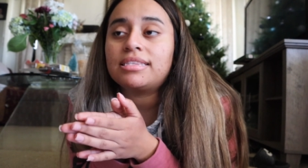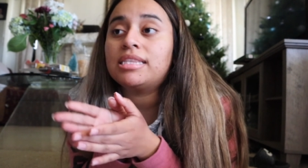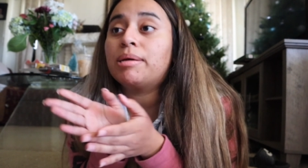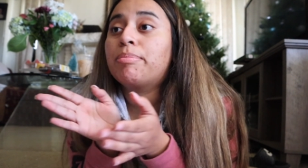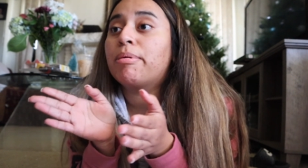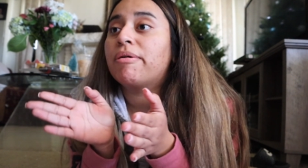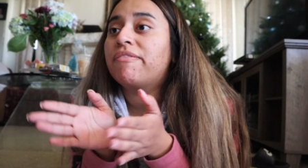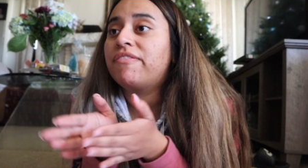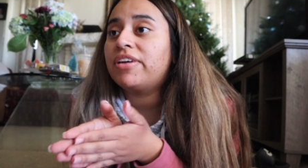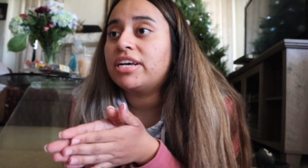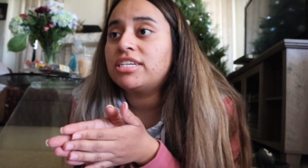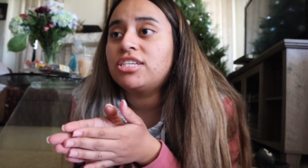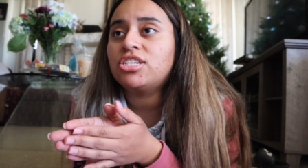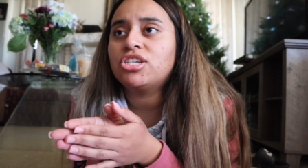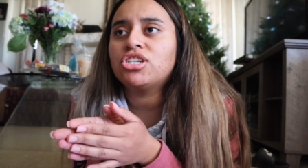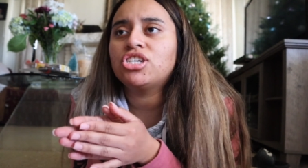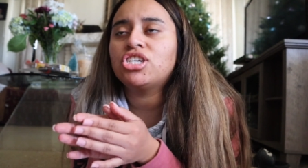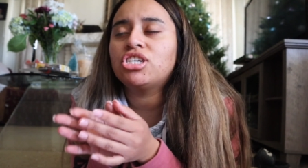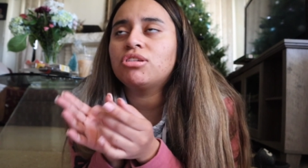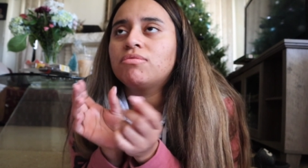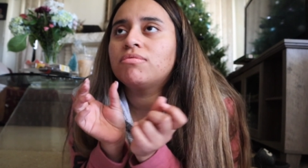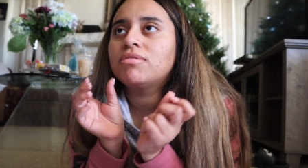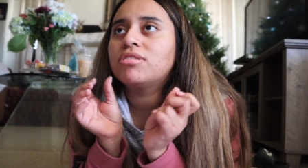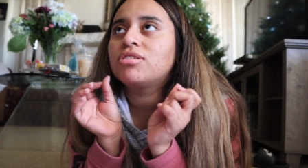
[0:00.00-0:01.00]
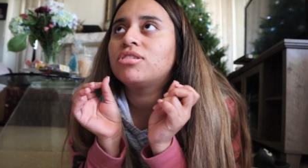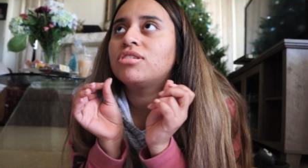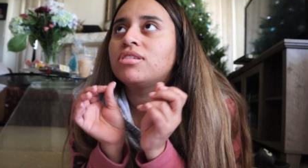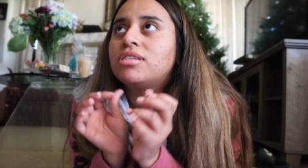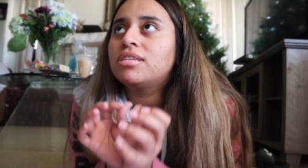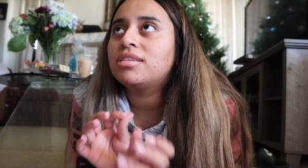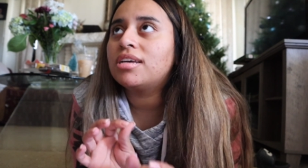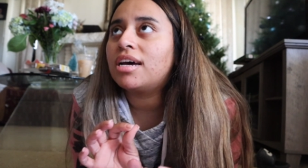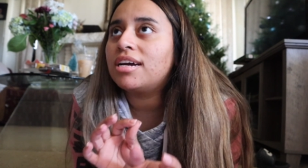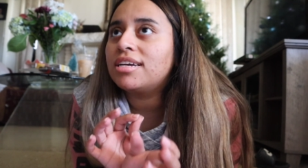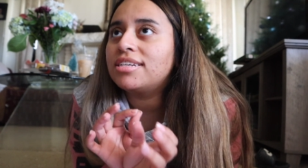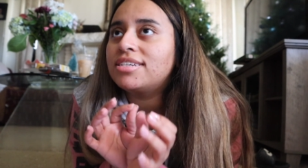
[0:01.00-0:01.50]
The professor, she was
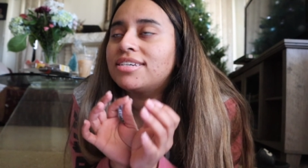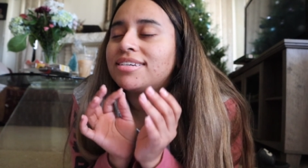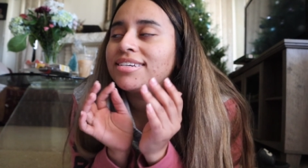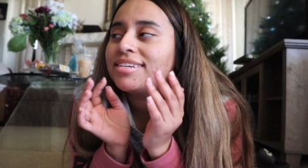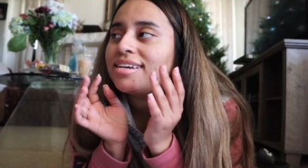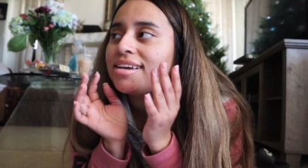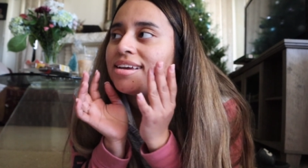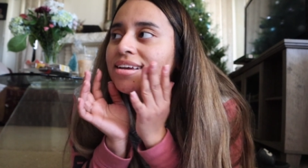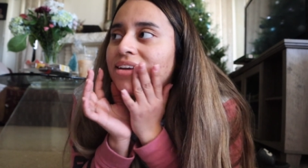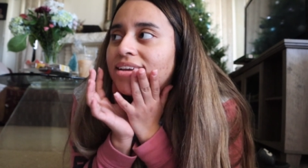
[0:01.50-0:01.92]
such,